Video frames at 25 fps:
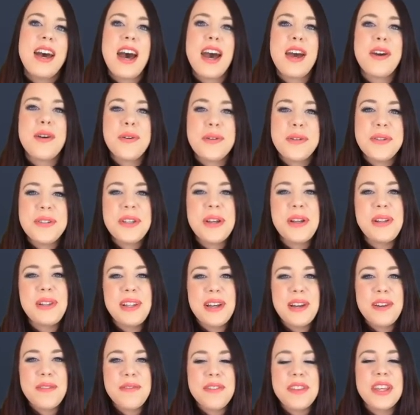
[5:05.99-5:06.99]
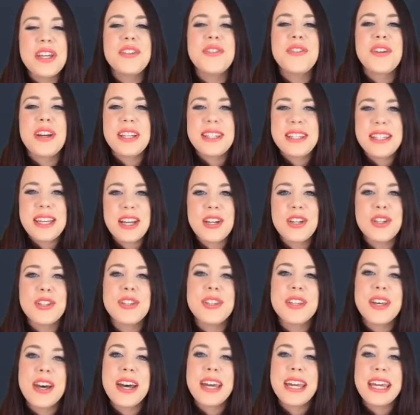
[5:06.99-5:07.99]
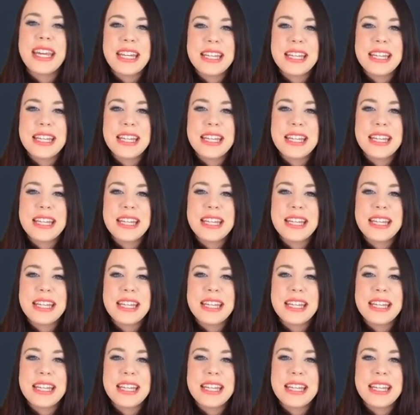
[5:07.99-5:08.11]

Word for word: I also love that transactions are